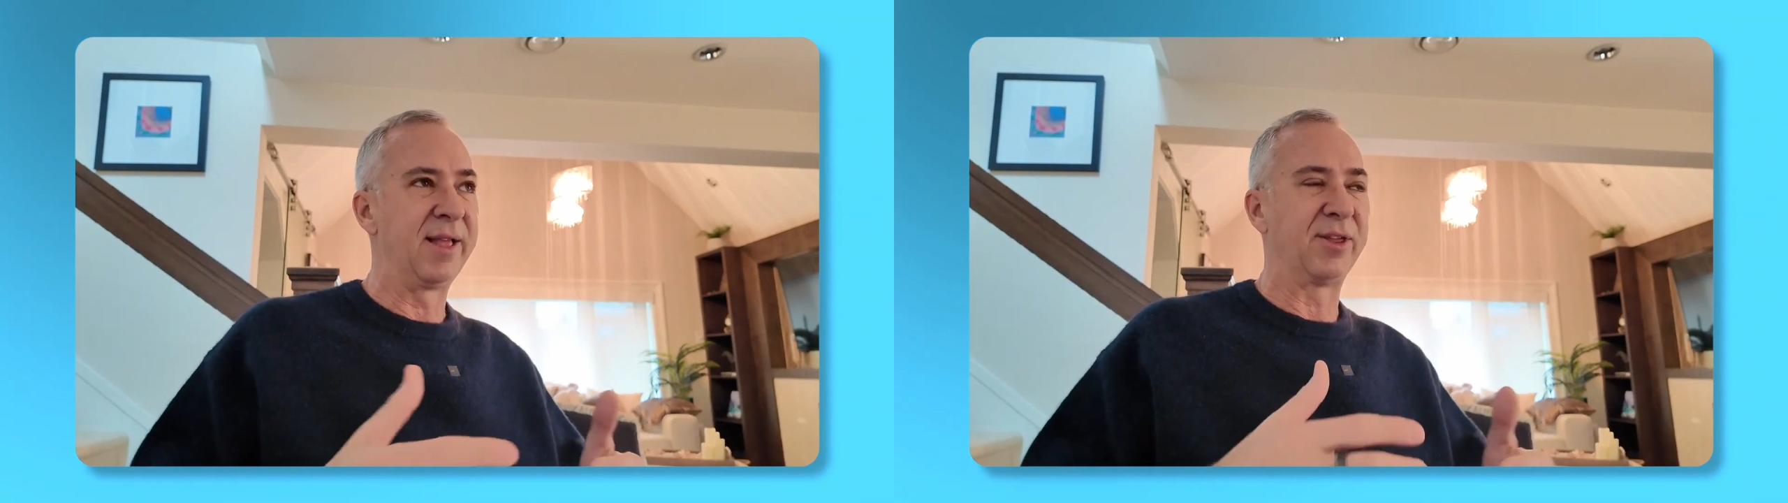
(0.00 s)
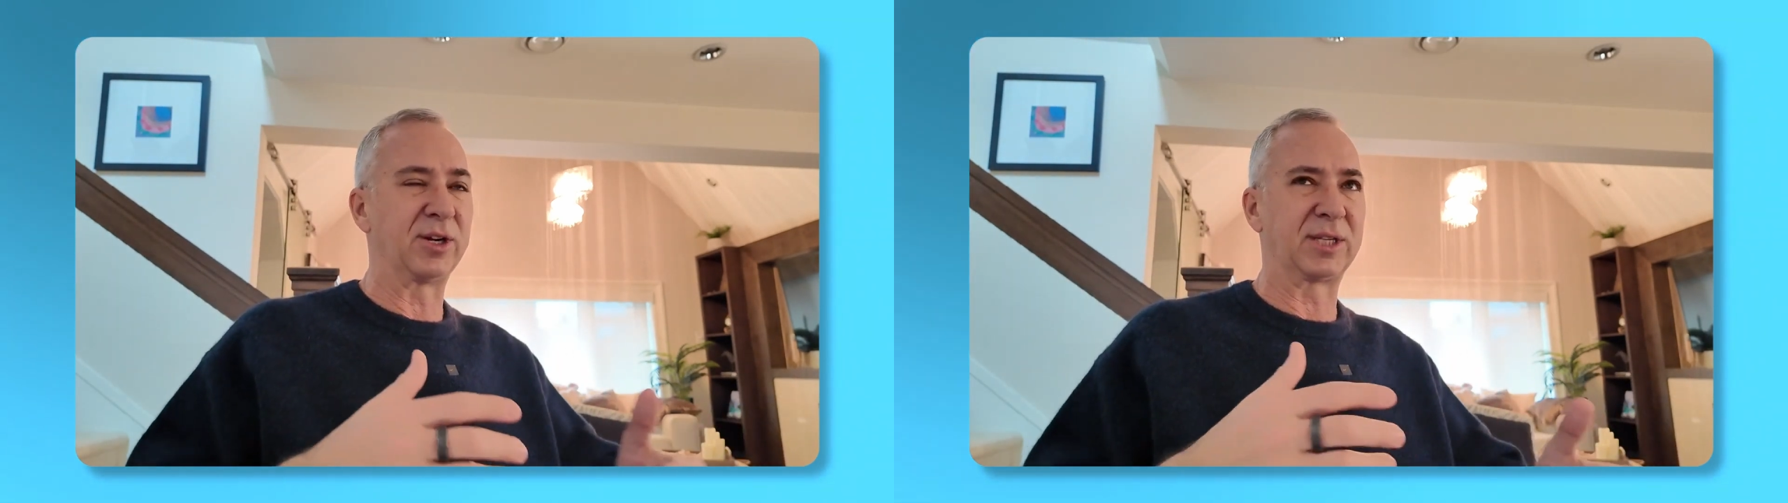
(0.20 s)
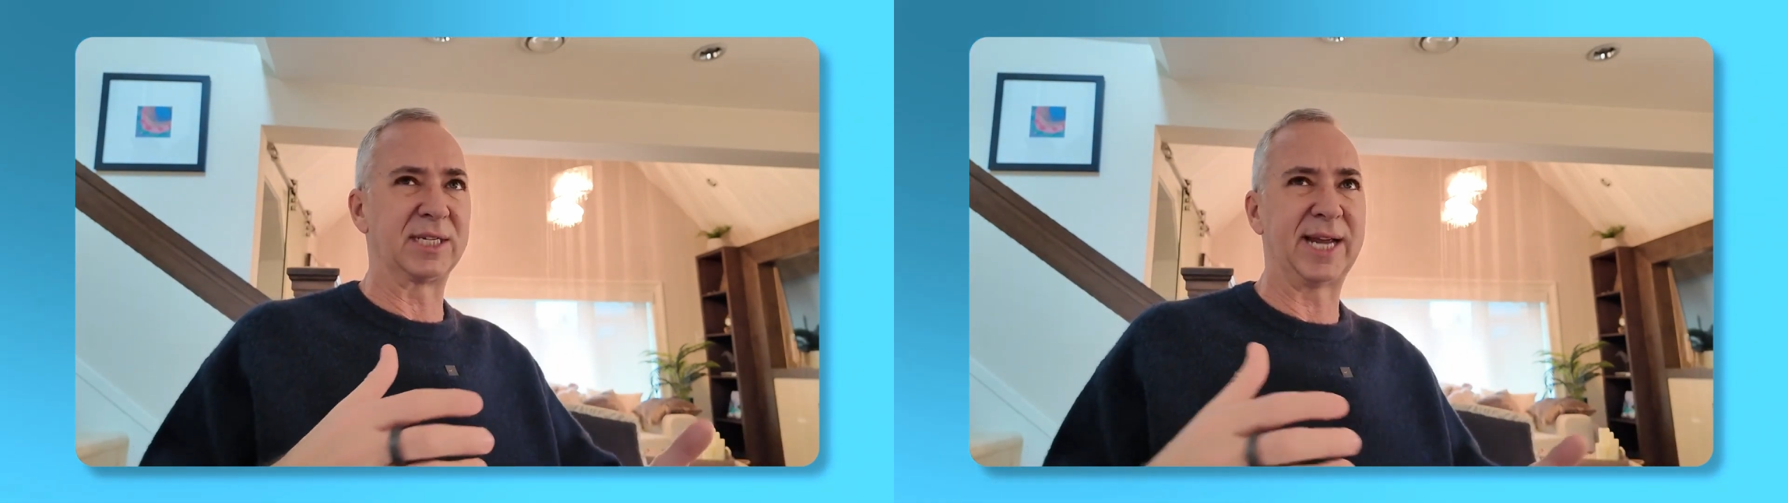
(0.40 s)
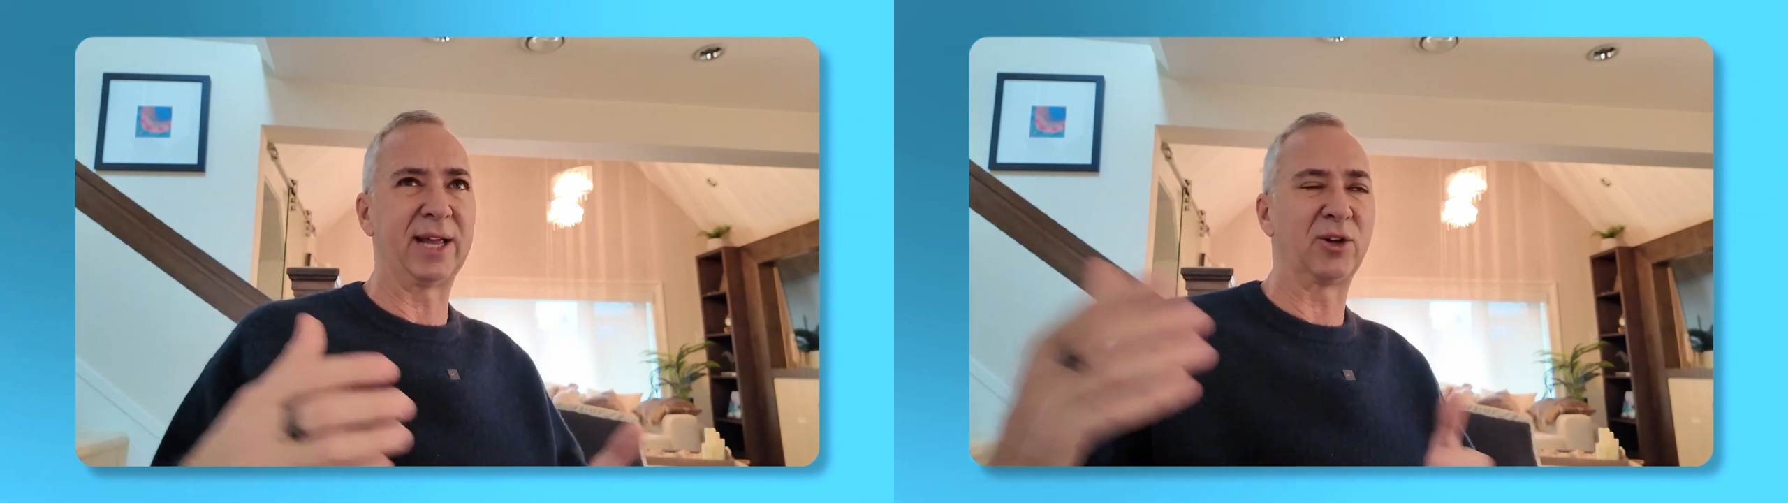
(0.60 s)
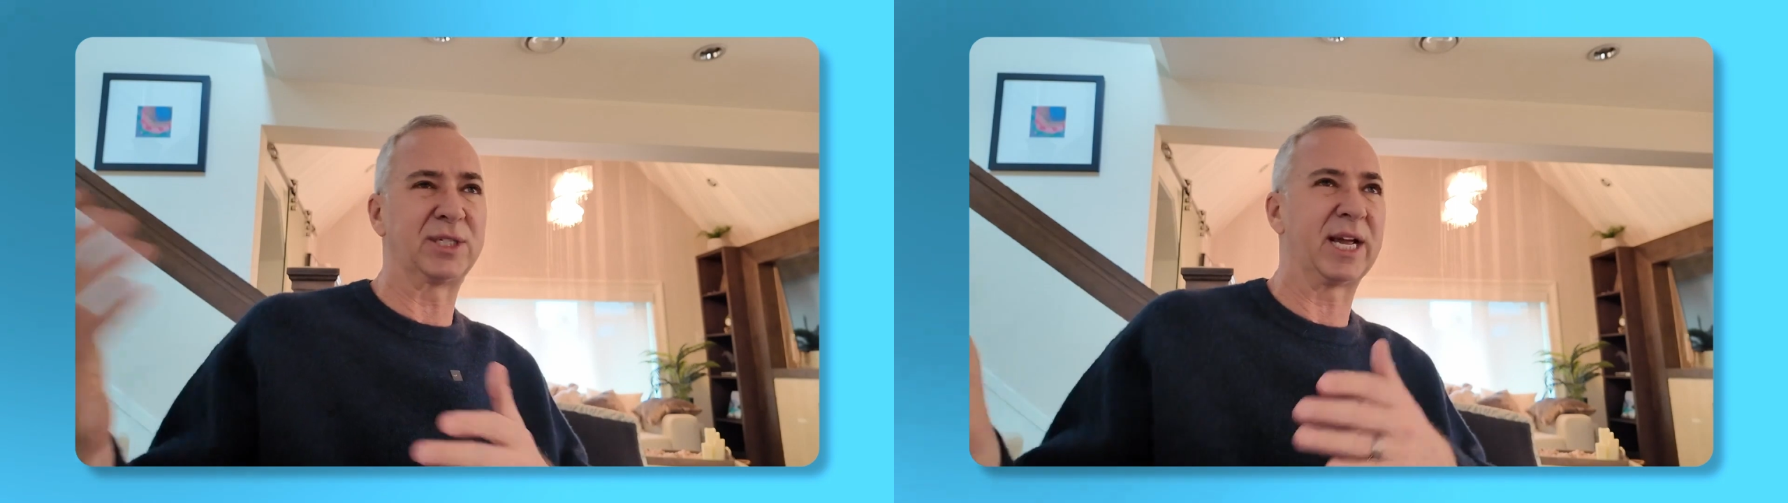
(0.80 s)
the
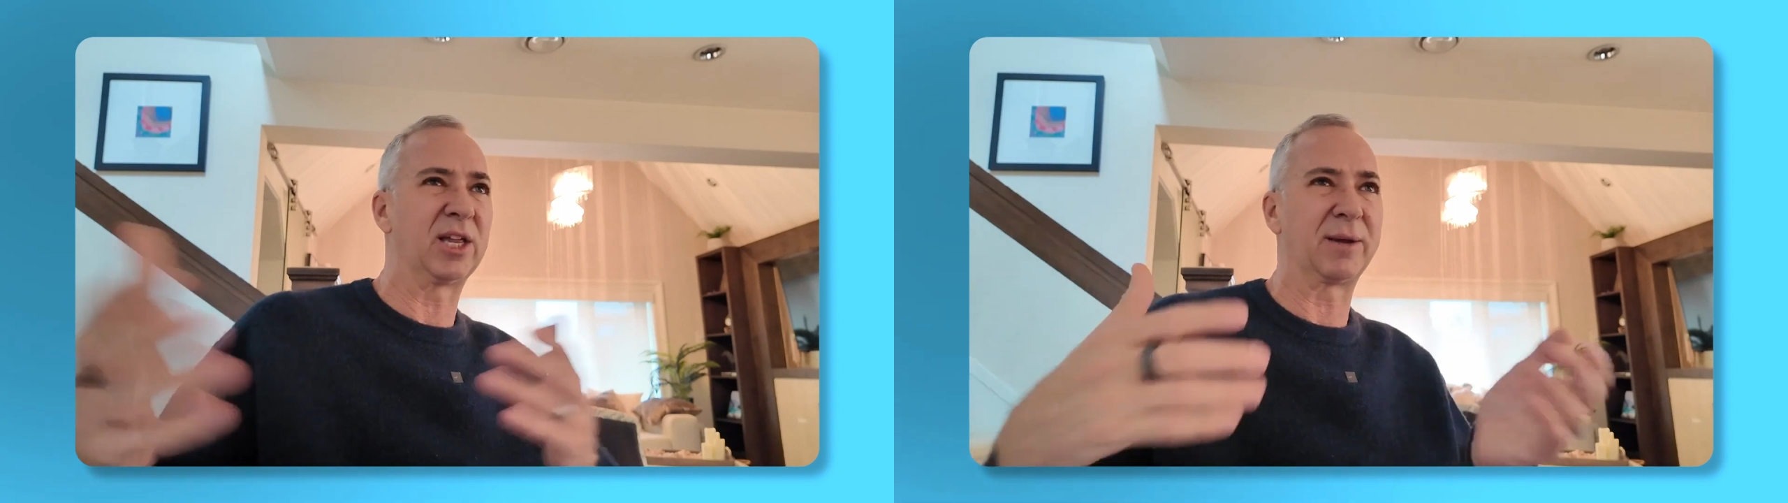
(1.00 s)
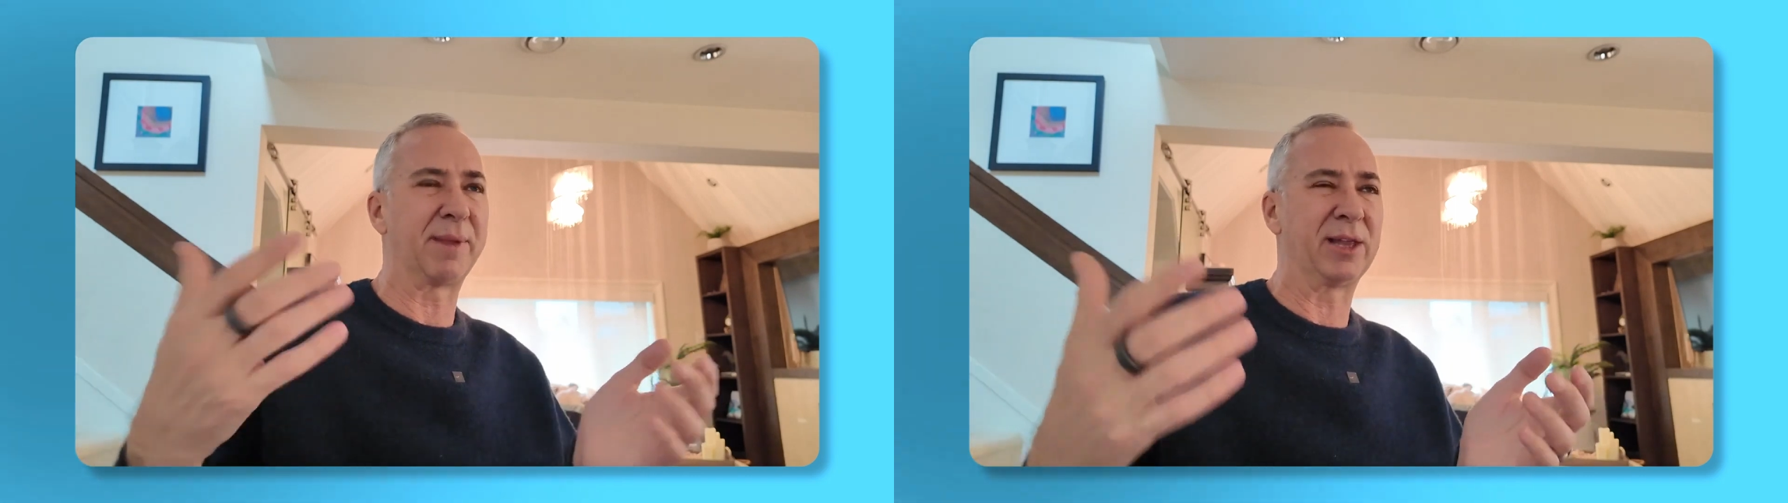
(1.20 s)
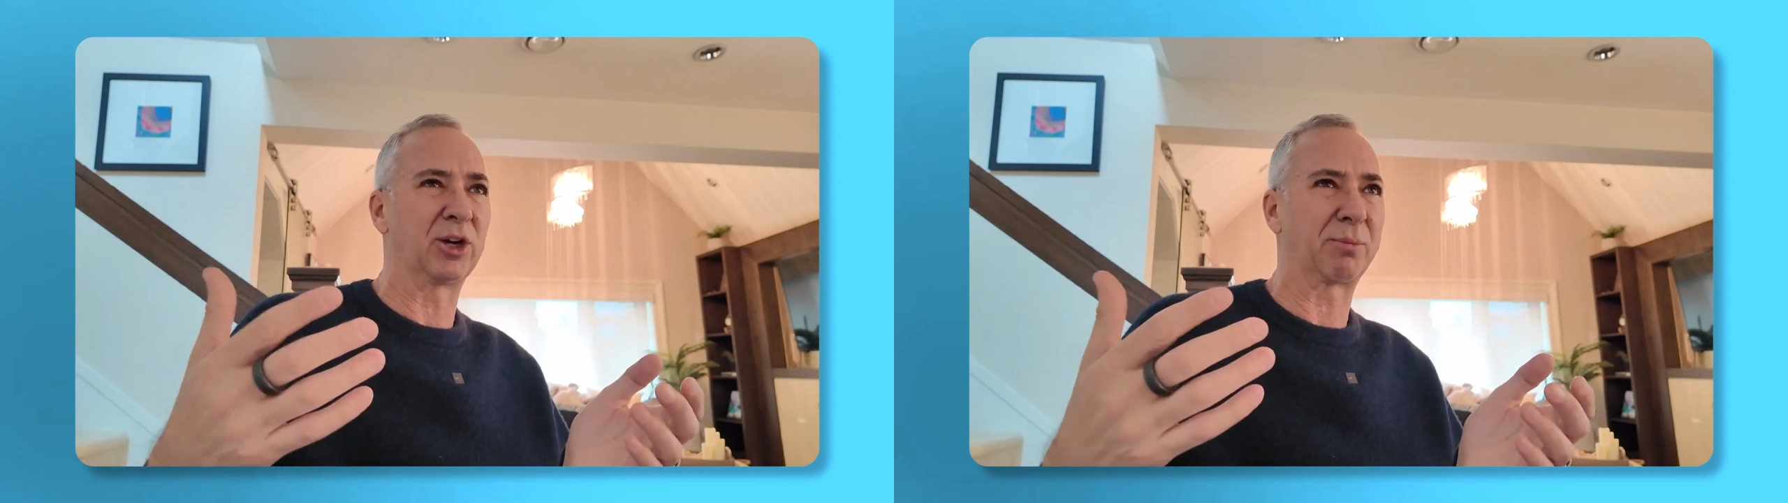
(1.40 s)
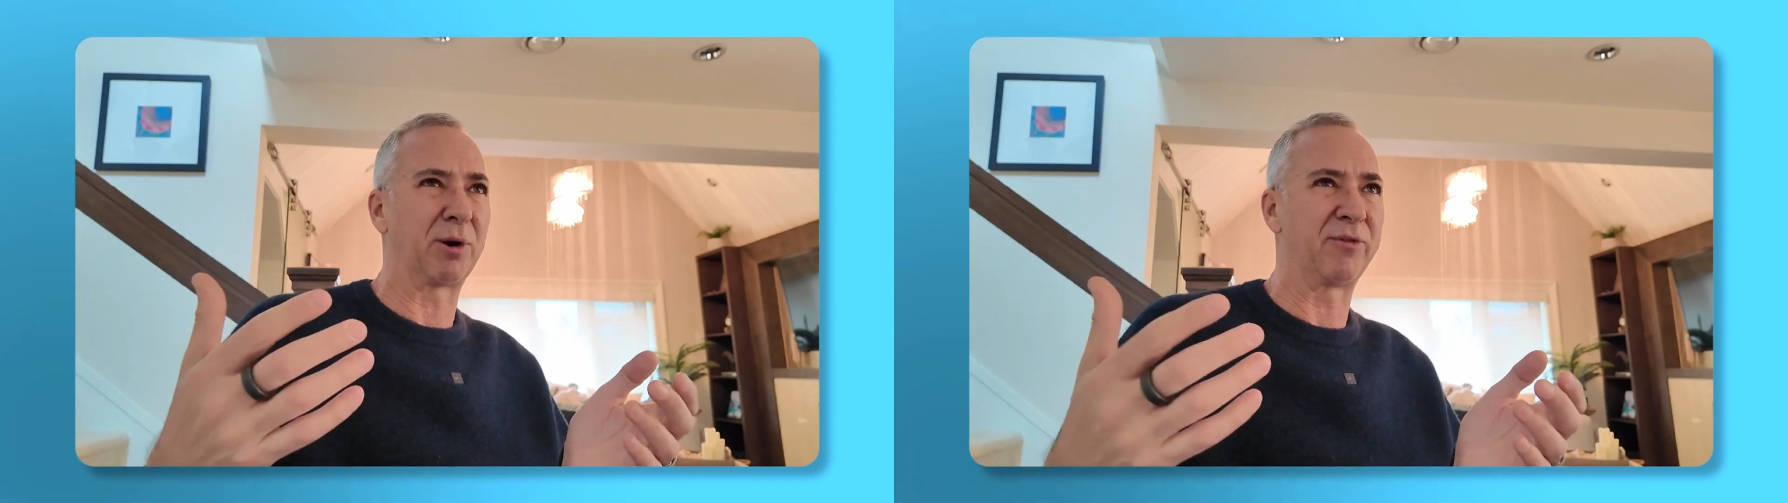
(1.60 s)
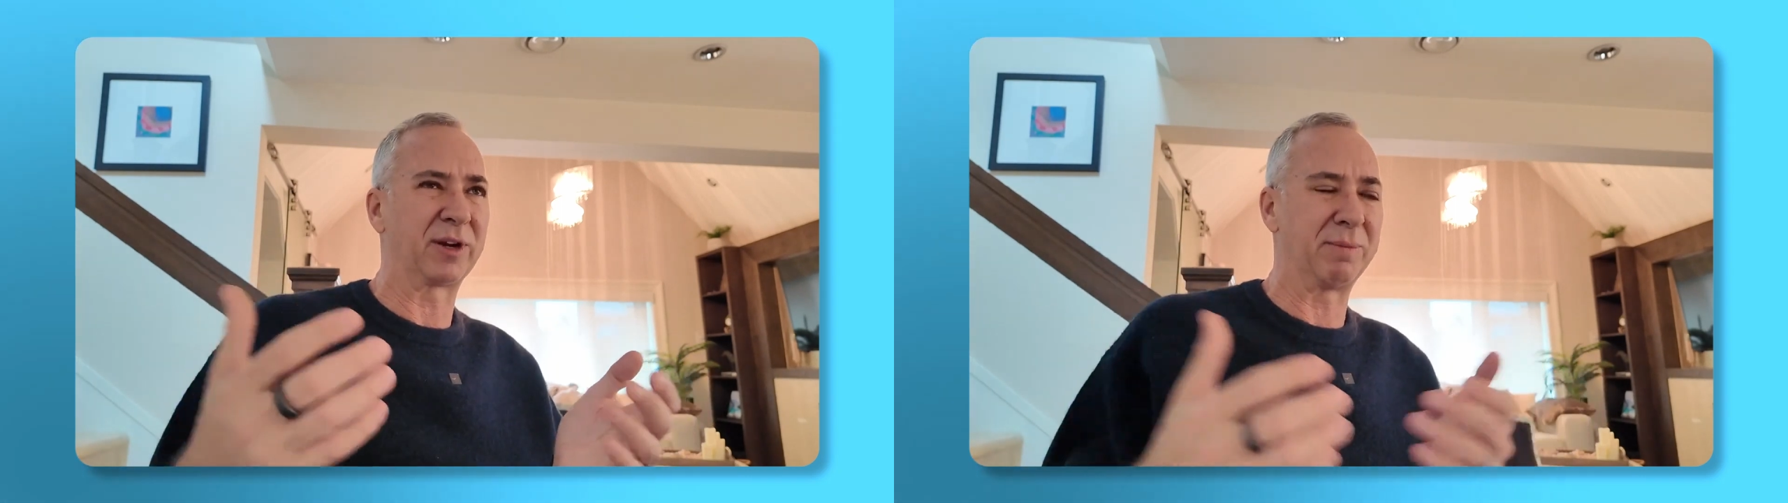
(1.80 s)
tailor's telling them they look perfect.